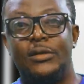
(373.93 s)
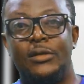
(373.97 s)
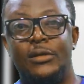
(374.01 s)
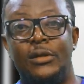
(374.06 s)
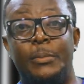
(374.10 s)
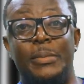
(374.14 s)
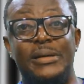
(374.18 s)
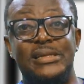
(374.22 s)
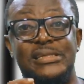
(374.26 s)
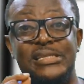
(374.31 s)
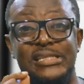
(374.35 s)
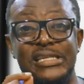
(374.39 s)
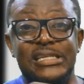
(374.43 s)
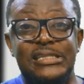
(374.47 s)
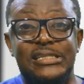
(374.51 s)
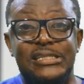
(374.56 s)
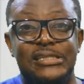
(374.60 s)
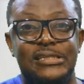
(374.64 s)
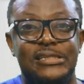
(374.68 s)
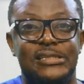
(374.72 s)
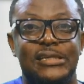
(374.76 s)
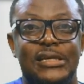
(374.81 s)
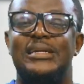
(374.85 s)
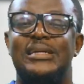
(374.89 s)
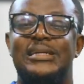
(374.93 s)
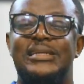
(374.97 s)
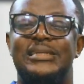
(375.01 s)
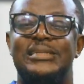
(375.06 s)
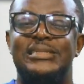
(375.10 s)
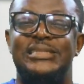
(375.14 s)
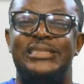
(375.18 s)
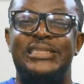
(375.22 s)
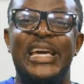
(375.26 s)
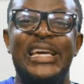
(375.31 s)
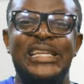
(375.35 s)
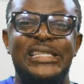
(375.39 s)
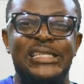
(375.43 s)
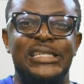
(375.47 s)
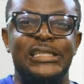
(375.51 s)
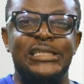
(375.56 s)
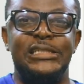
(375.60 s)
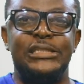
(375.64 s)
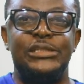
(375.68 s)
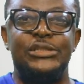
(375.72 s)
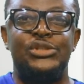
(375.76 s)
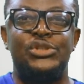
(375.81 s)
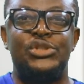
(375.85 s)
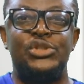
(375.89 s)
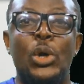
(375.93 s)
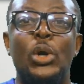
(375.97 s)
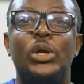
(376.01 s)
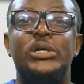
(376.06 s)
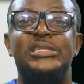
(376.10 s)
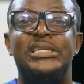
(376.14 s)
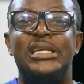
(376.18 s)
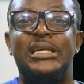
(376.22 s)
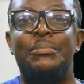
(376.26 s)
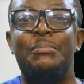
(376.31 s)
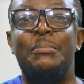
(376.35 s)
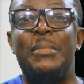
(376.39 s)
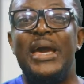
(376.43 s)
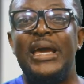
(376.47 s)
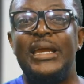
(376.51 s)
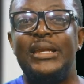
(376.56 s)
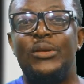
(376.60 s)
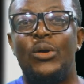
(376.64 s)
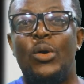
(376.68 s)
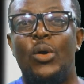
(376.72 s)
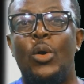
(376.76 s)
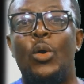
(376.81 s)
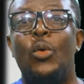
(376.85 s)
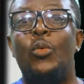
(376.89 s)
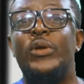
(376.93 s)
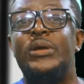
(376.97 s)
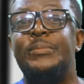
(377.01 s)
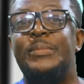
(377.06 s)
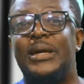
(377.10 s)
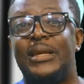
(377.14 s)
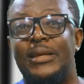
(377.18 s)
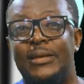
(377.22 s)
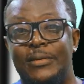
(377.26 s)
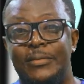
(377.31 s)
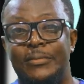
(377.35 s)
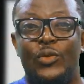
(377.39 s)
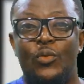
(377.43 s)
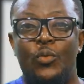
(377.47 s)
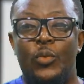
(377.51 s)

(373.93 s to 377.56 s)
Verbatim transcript: Number six, dating toxic men or women.